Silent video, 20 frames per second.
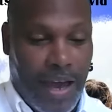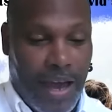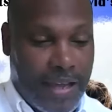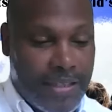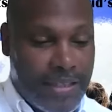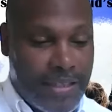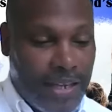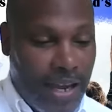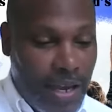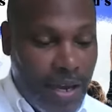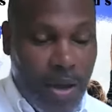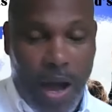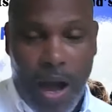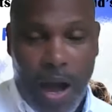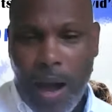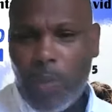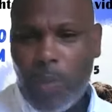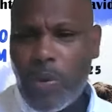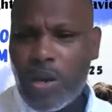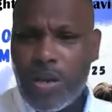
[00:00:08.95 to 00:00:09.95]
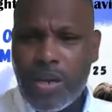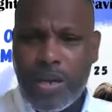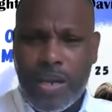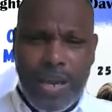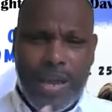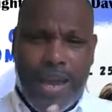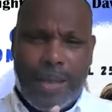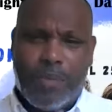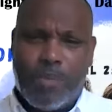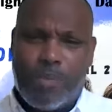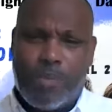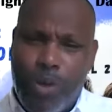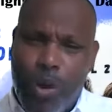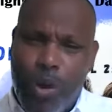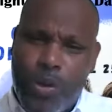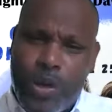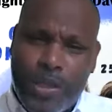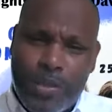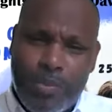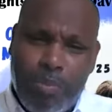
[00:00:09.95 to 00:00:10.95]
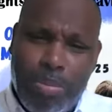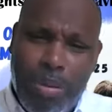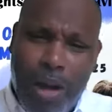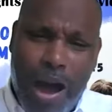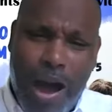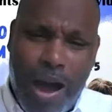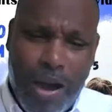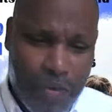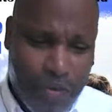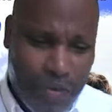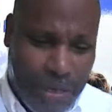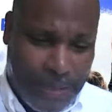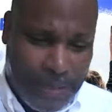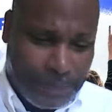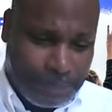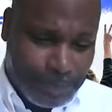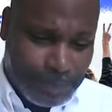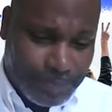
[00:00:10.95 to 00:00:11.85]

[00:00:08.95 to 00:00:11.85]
And today uh, we're looking at broken pottery.